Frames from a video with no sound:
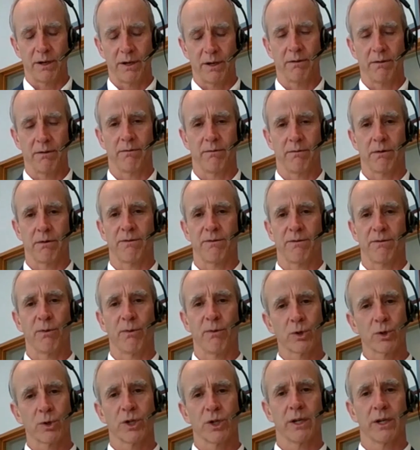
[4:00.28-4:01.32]
been very
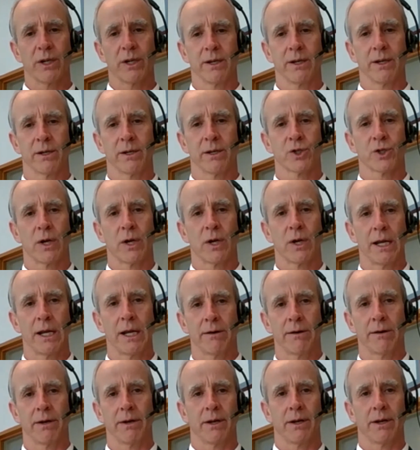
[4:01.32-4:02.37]
fortunate in
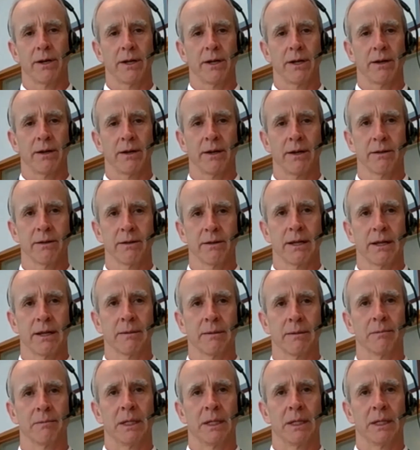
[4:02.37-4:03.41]
Australia. And
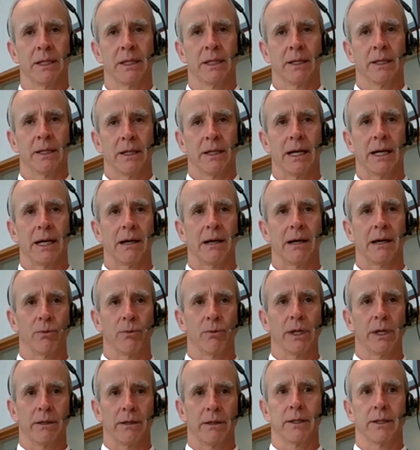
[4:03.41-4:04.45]
I
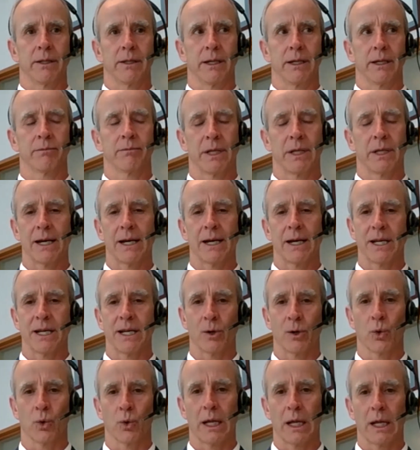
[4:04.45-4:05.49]
really count
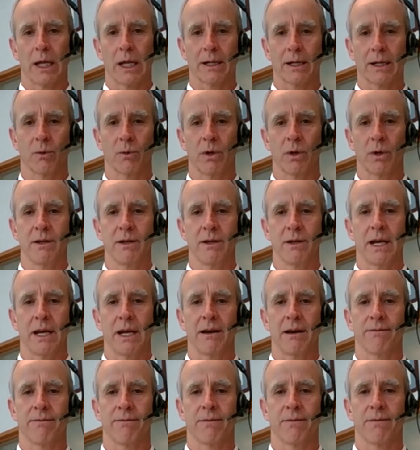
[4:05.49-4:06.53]
our good luck that we
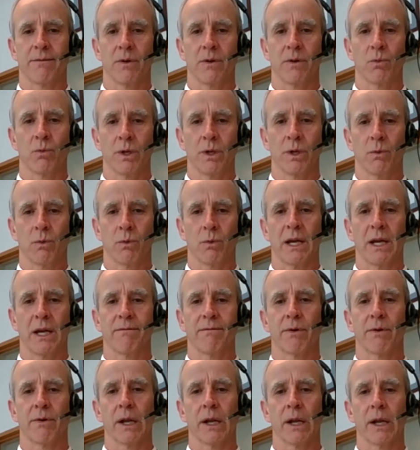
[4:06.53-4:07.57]
have
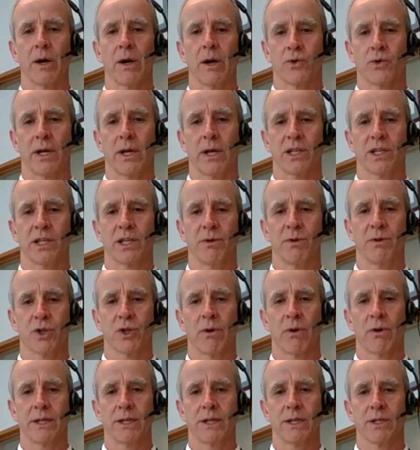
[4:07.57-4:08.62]
very low
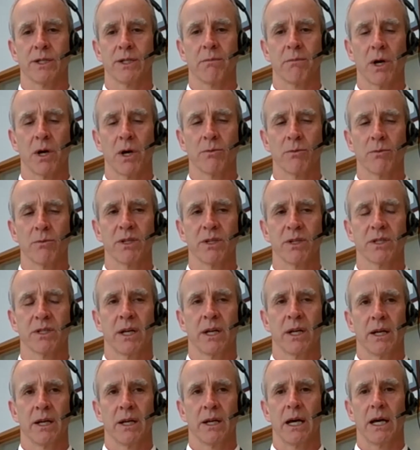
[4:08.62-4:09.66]
transmission rates at the moment.
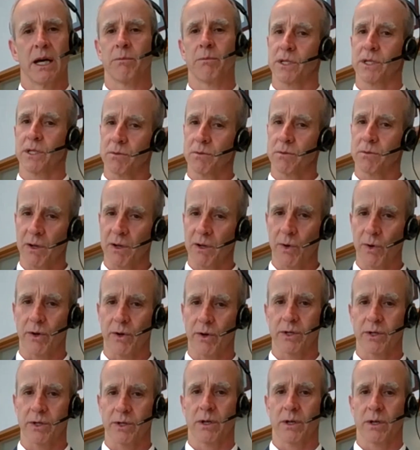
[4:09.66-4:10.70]
Doesn't
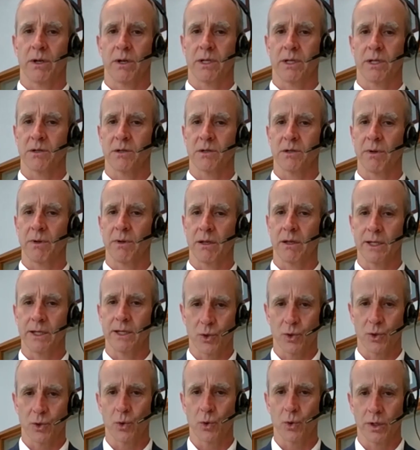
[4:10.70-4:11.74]
mean
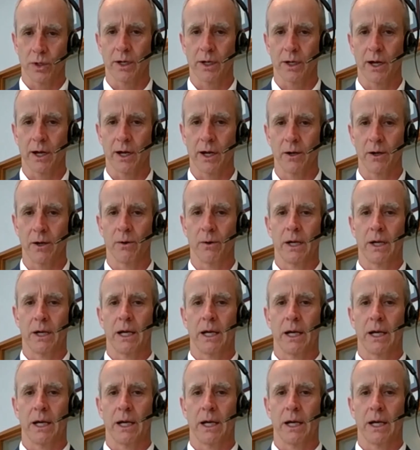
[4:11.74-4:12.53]
things couldn't go